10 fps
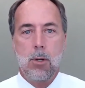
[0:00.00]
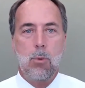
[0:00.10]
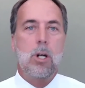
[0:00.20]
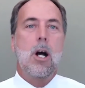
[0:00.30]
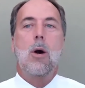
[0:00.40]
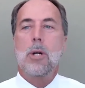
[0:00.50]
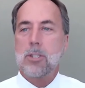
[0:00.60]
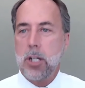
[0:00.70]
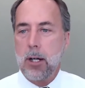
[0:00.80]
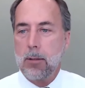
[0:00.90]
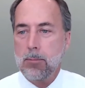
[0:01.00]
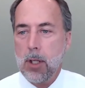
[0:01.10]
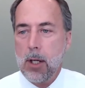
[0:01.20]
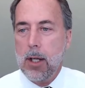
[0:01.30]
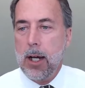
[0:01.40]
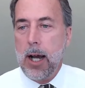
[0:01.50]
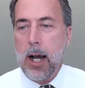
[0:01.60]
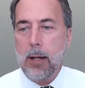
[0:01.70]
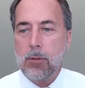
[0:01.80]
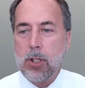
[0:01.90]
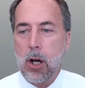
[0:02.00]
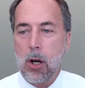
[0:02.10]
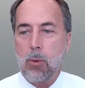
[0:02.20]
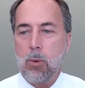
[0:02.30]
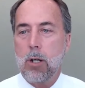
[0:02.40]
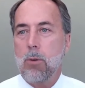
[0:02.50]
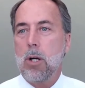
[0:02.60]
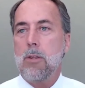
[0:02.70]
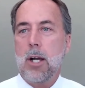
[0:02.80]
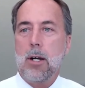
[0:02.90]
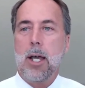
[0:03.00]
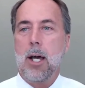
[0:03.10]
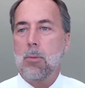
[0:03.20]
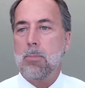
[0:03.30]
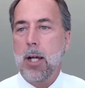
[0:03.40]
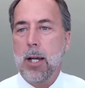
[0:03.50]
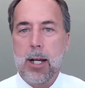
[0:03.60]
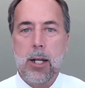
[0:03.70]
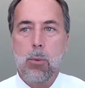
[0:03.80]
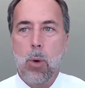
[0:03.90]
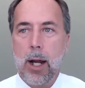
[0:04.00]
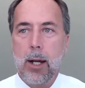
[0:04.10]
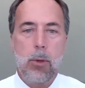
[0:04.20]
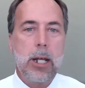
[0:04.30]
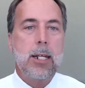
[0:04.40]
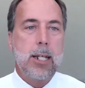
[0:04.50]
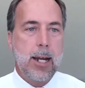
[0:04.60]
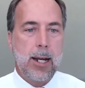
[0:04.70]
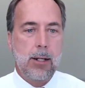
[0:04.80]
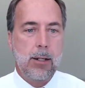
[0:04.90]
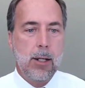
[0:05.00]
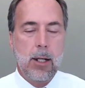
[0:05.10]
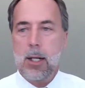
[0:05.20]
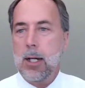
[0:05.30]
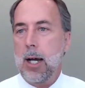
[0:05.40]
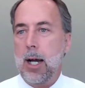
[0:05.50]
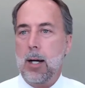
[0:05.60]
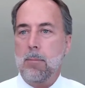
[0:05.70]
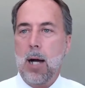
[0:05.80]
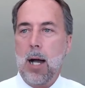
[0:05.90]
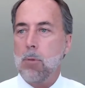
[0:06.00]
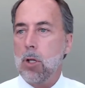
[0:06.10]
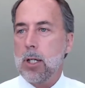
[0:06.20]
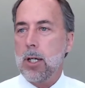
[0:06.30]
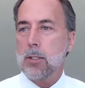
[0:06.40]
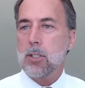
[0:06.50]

we're always here. So we're there to help in any way we can. I'm looking